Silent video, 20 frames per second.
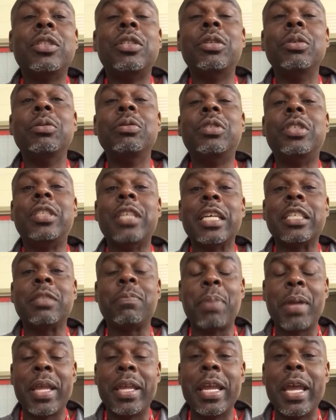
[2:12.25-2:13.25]
to
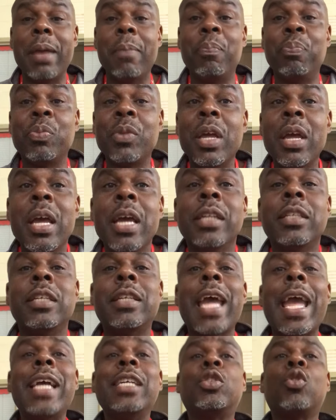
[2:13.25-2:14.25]
6 p.m.
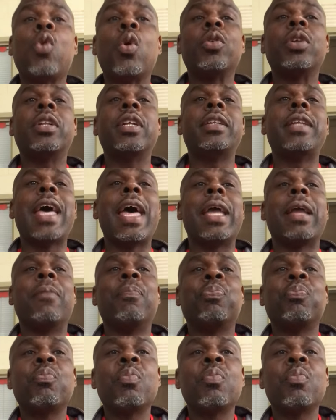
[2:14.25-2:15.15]
Today's quote of the day: